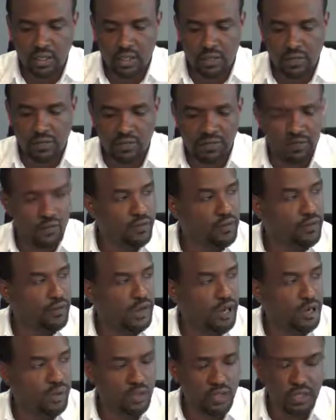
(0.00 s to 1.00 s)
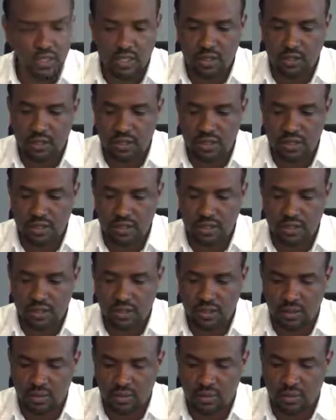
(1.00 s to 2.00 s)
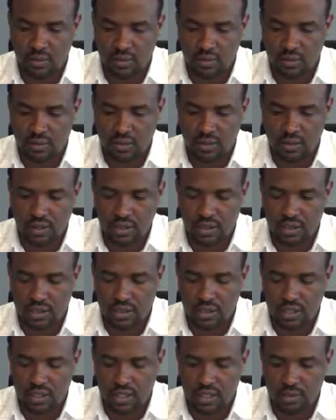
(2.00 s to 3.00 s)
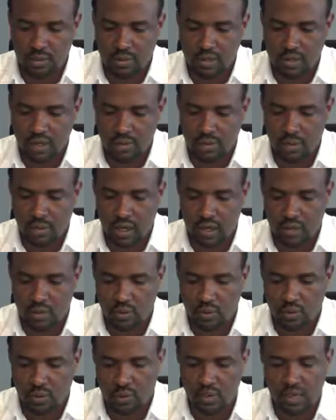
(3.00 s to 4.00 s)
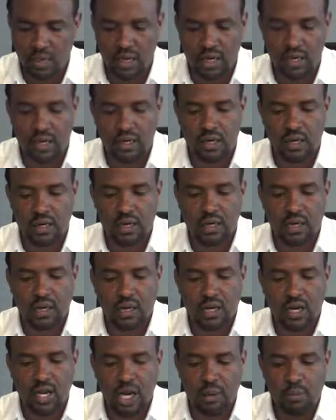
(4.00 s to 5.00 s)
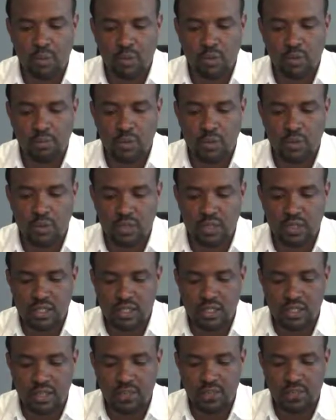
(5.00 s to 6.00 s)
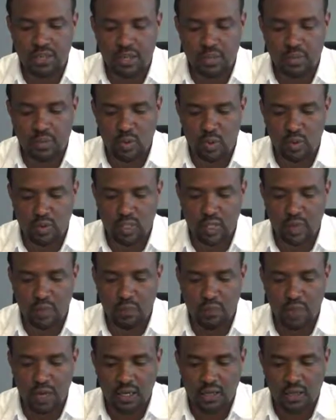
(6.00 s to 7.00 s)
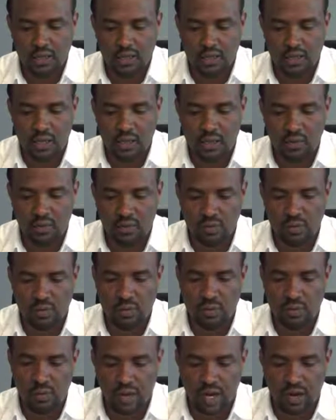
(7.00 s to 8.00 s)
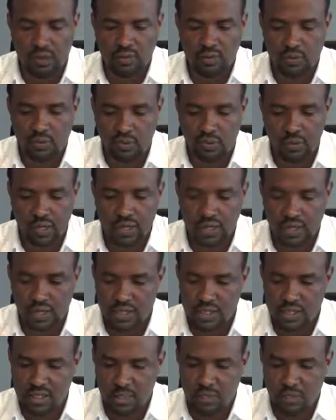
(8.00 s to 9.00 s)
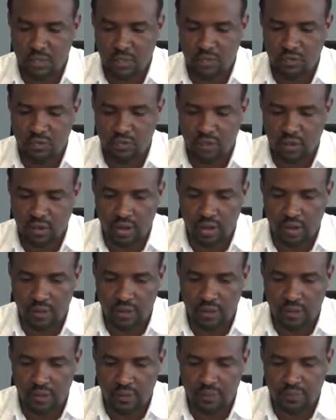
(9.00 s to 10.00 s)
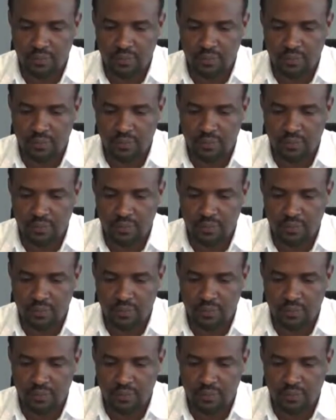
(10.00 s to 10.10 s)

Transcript: if our sediments or the sediments that we are talking are about boulders, sometimes with impacts, then we may have to maintain them more frequently.